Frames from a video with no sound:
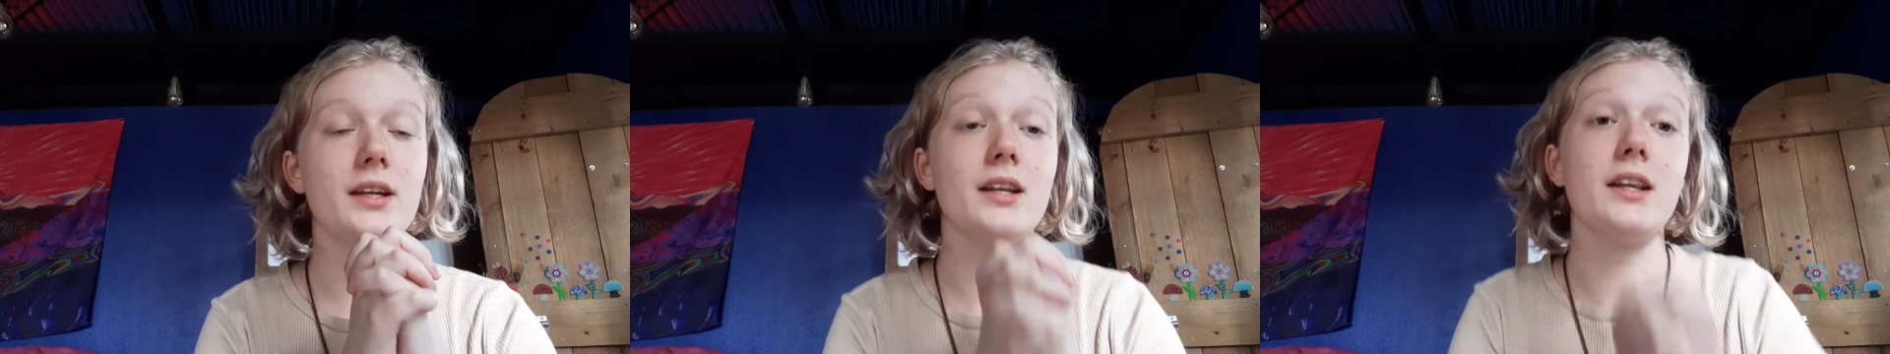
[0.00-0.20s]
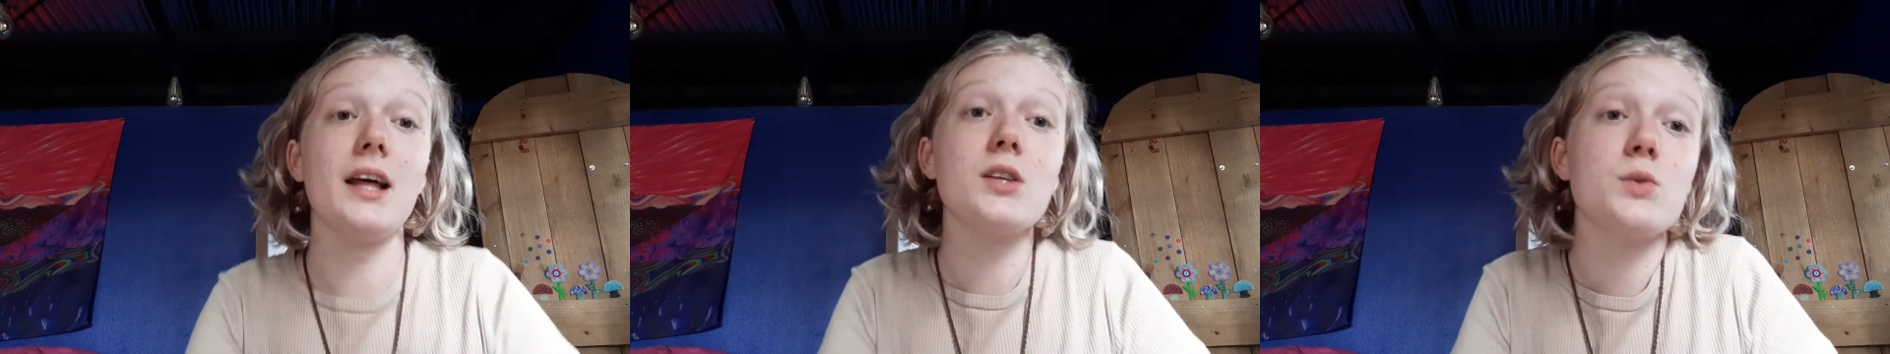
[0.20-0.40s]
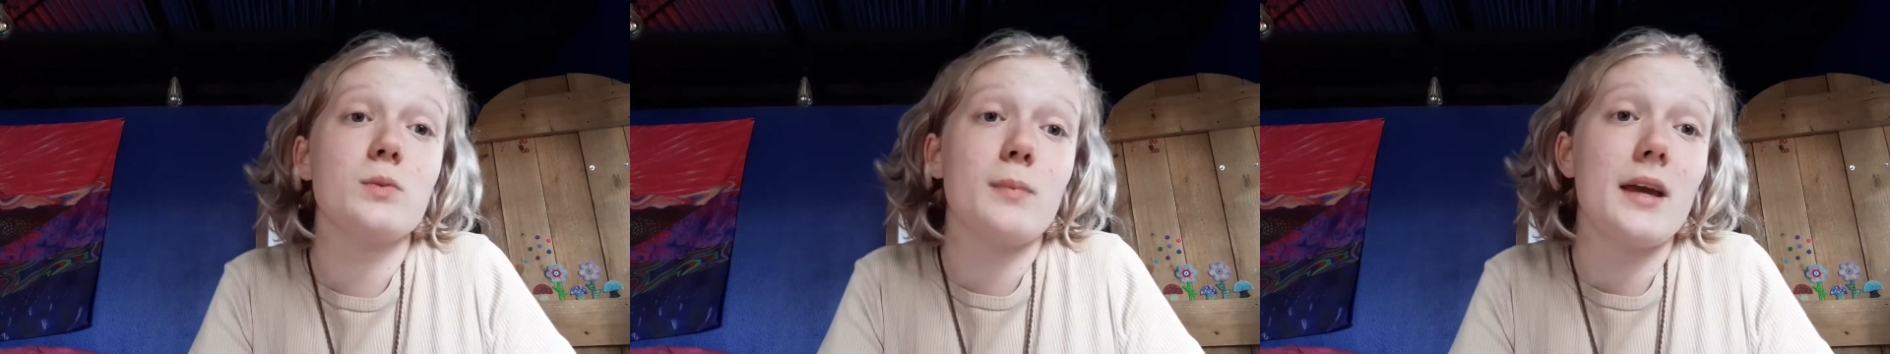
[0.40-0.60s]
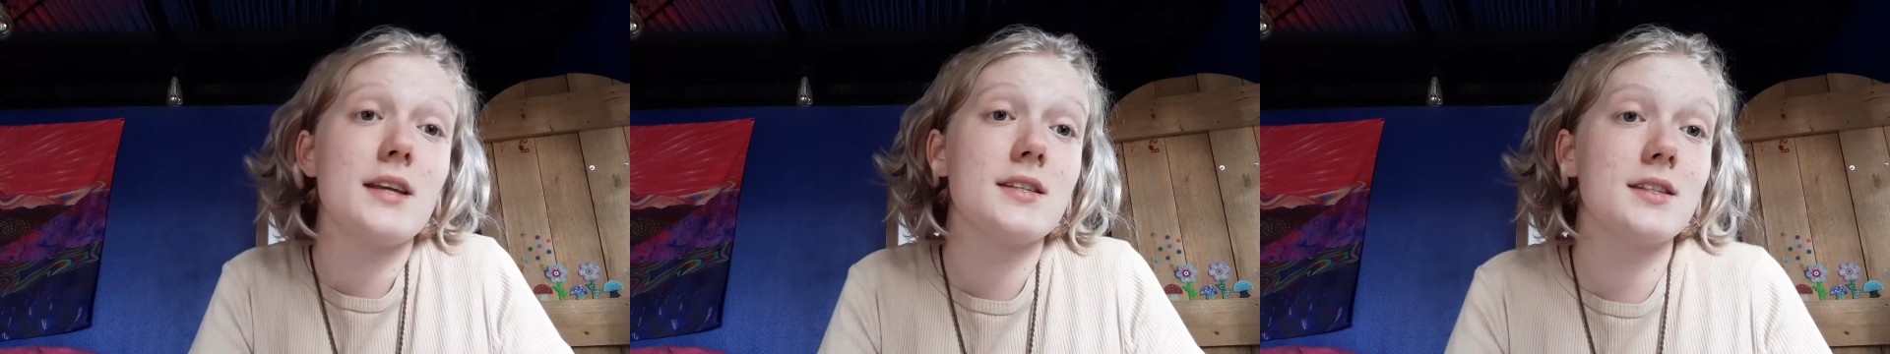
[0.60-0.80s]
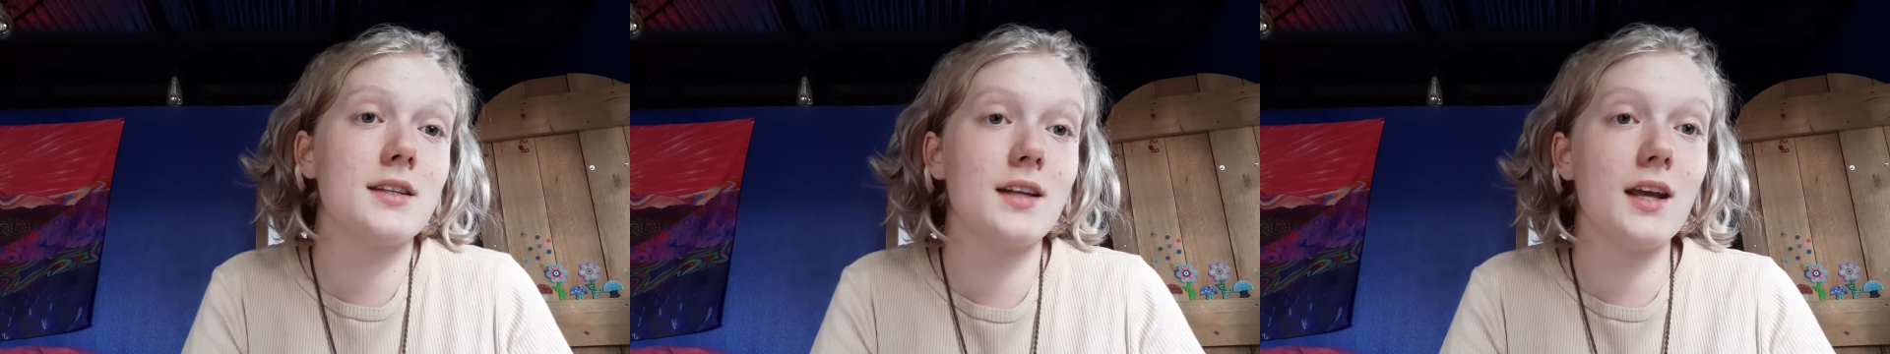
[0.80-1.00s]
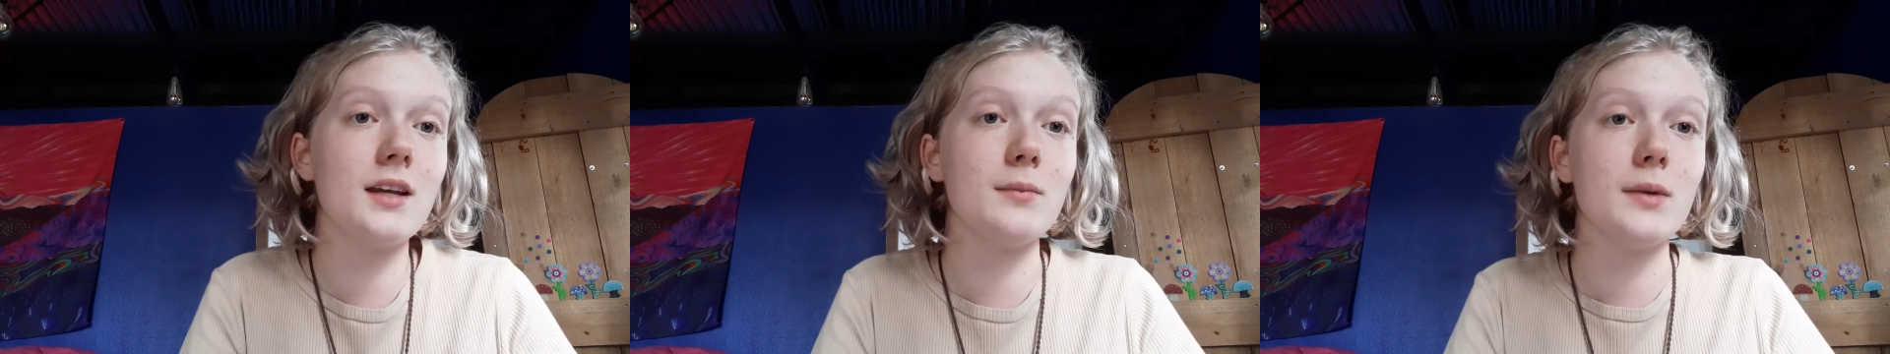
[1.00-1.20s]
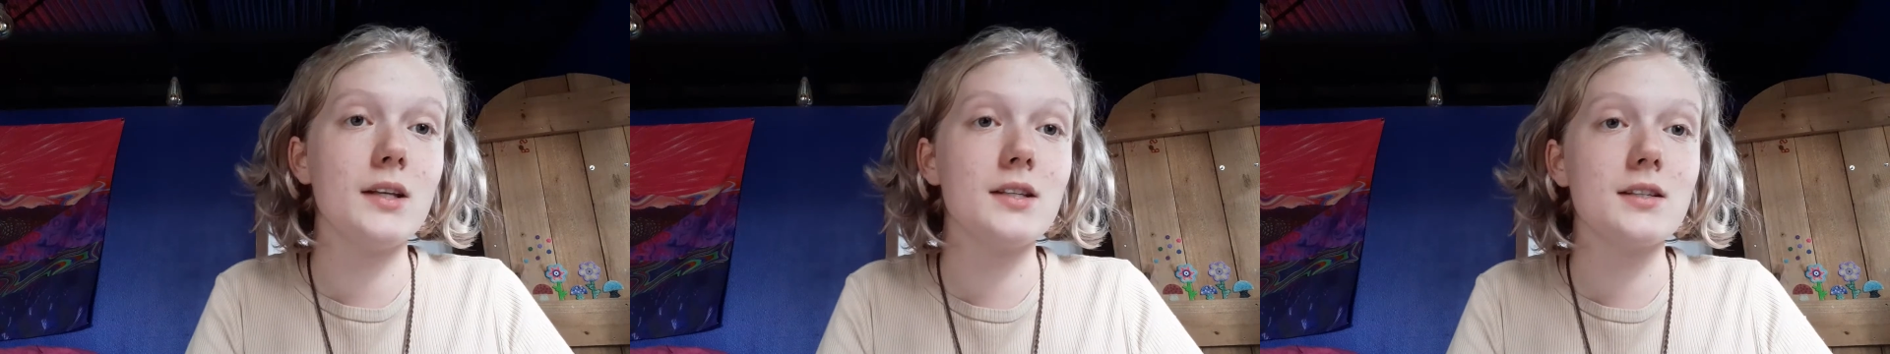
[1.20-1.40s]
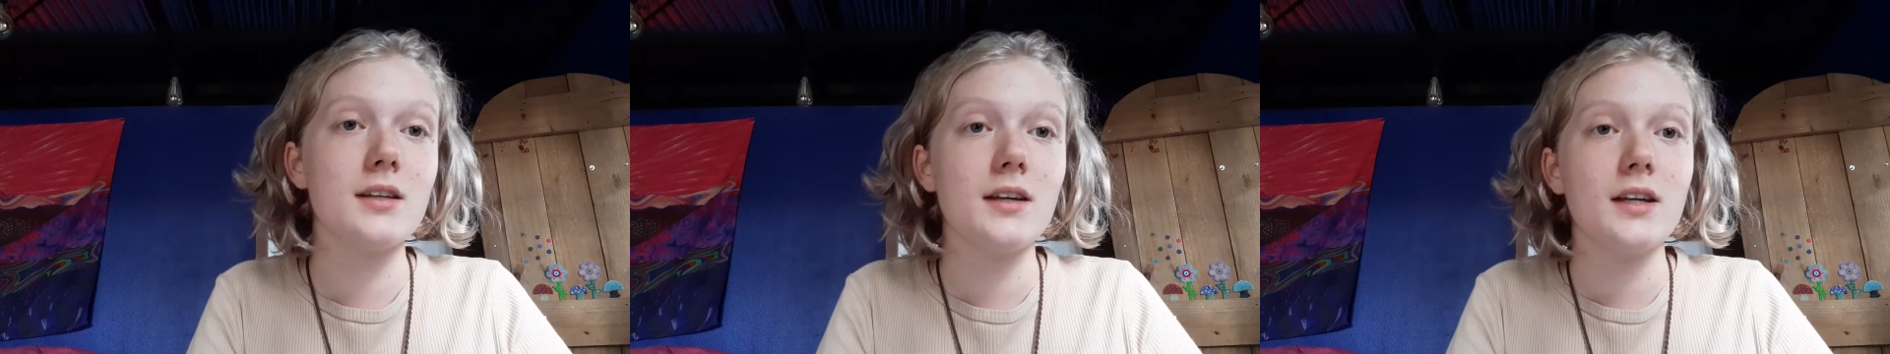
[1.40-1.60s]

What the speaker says: and that's what makes it an element.